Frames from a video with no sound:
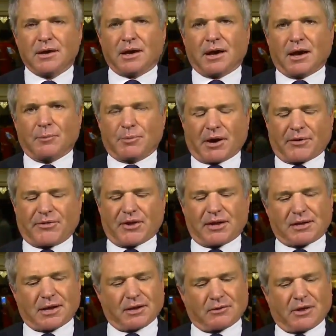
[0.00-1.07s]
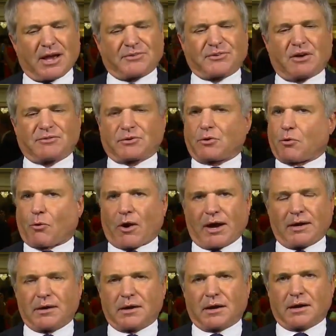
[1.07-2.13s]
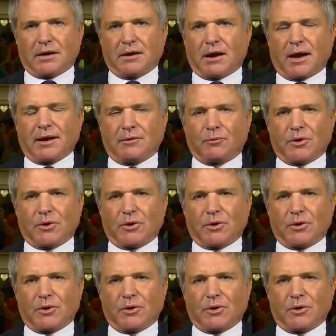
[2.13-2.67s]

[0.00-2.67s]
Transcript: but I think last night was a great night.